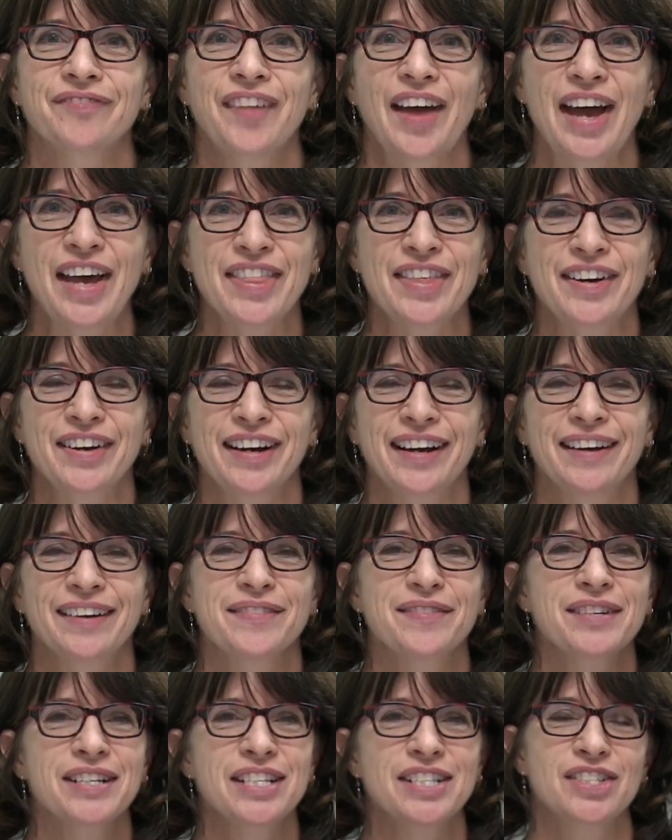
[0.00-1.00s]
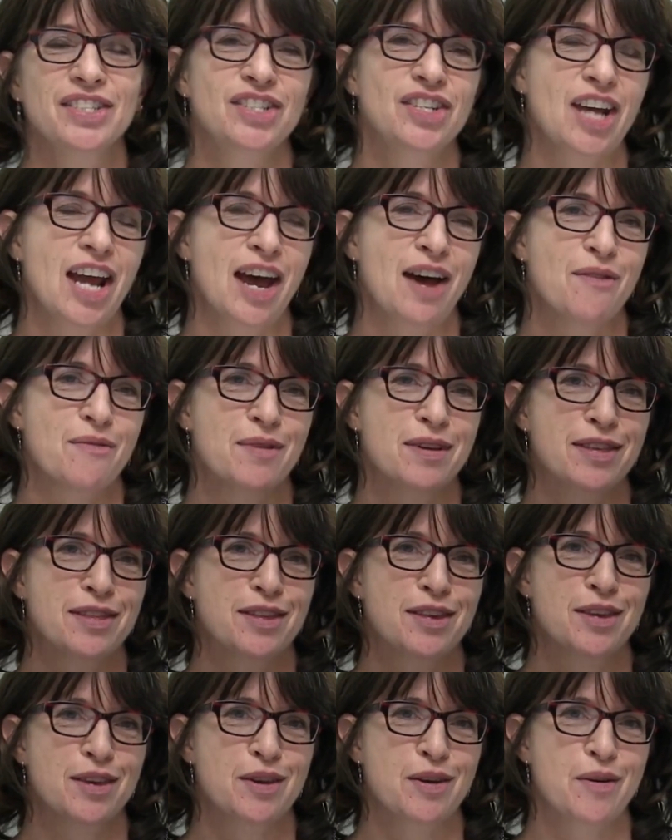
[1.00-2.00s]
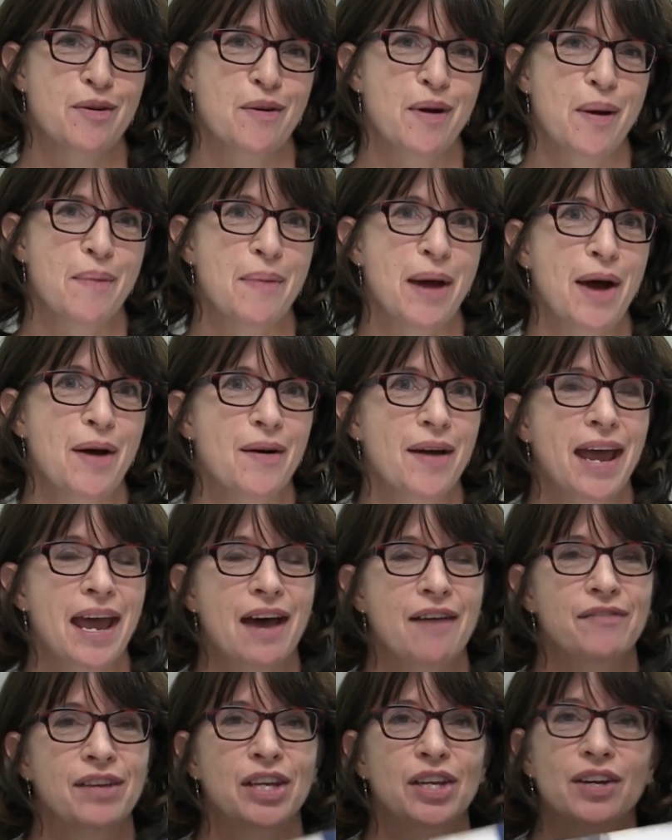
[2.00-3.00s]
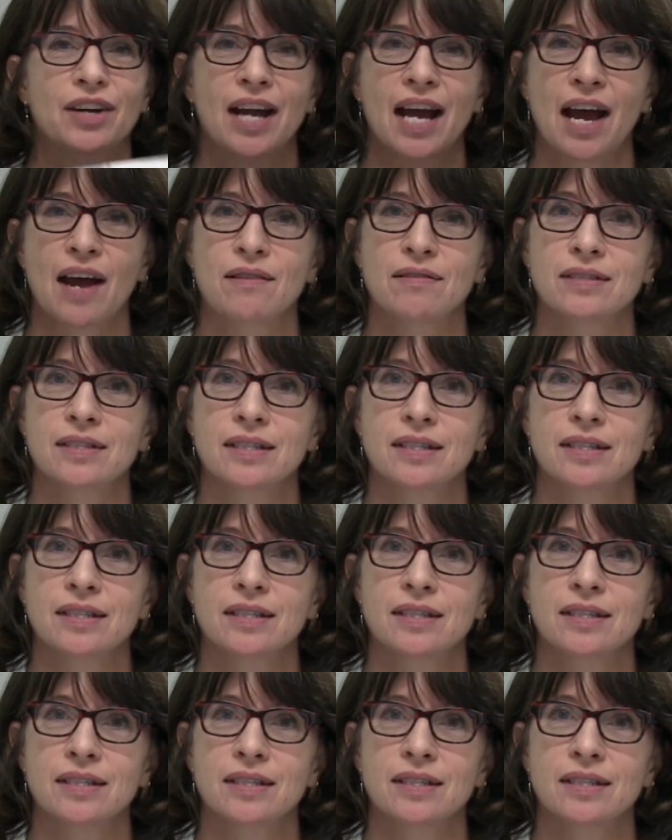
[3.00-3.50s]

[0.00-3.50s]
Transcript: Hi there, I wanted to chat with you about having your house